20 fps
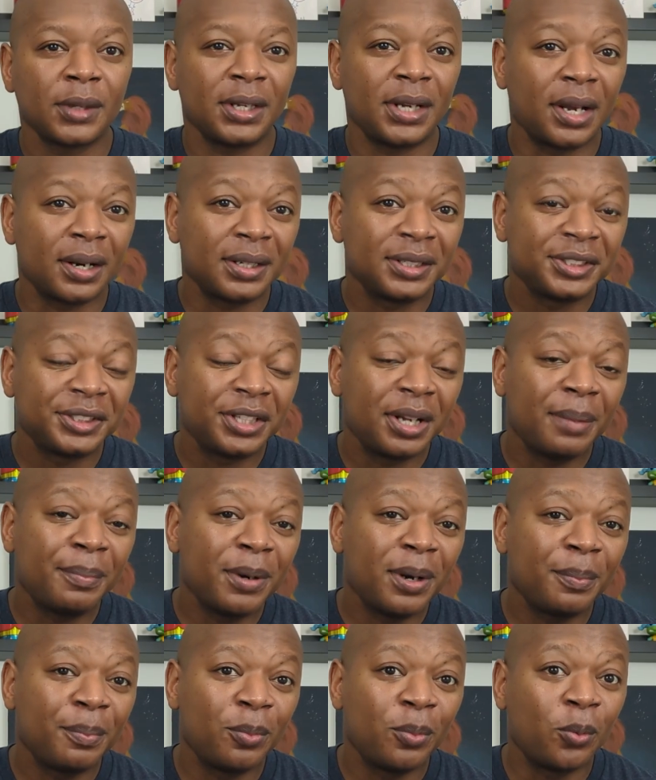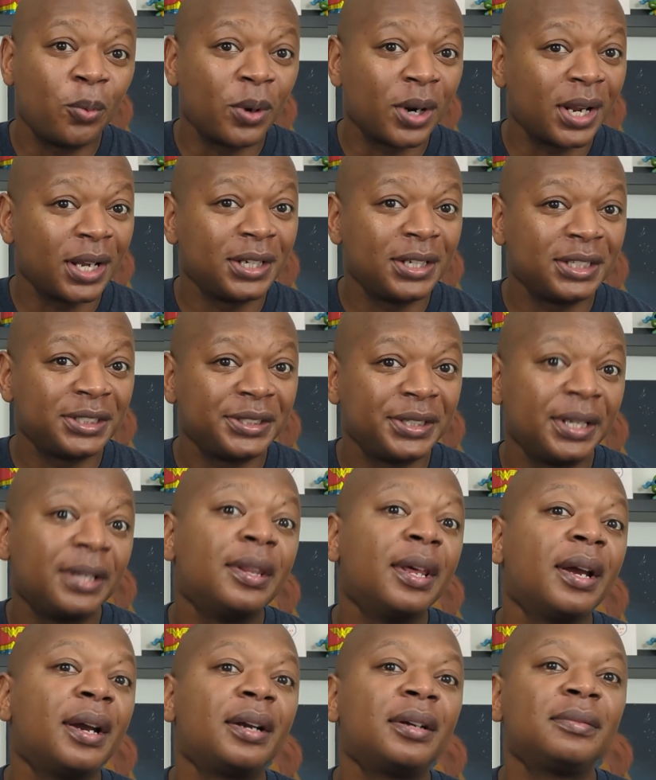Now, to sum up what I just did
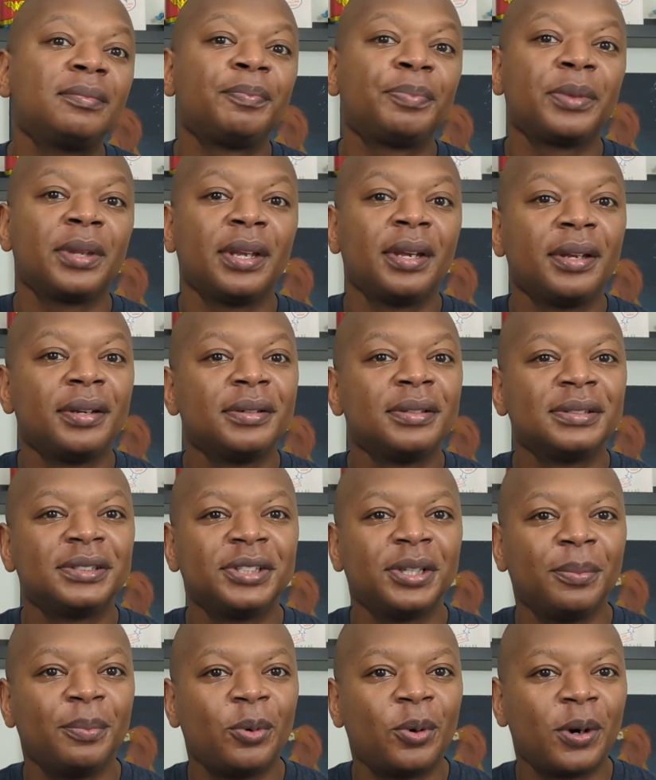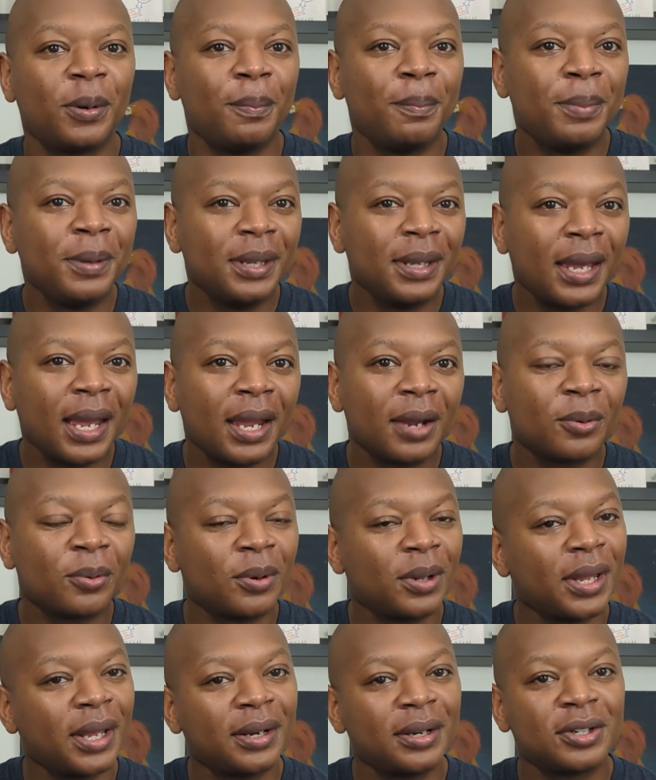there in some more BA
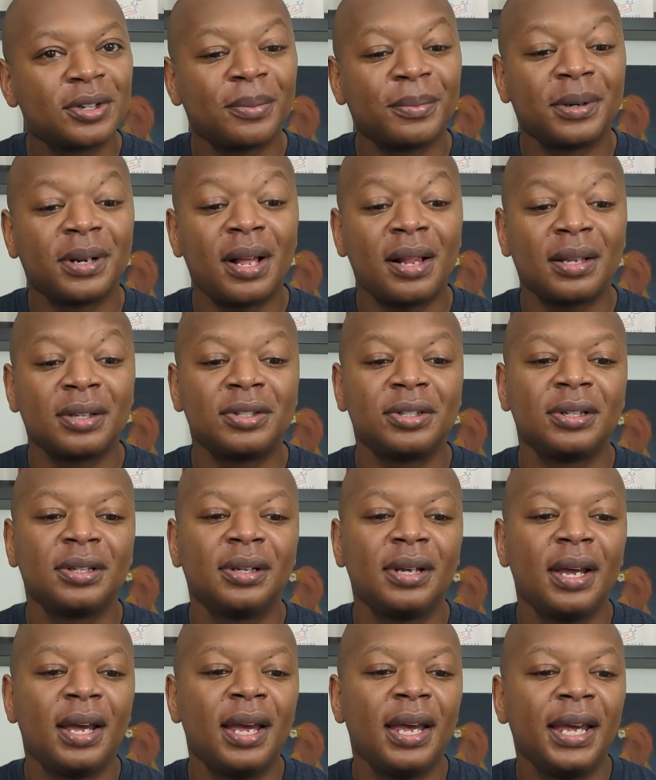related terminology,